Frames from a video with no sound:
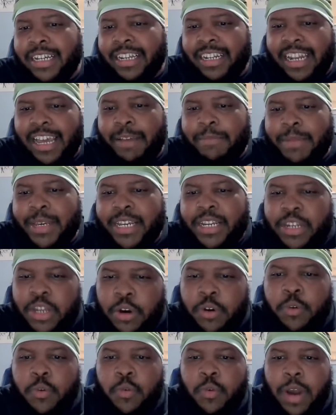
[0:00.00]
Let me
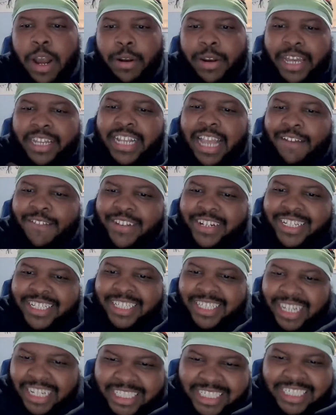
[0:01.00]
know. Let's have a
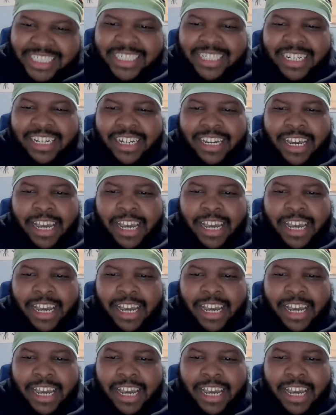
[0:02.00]
discussion,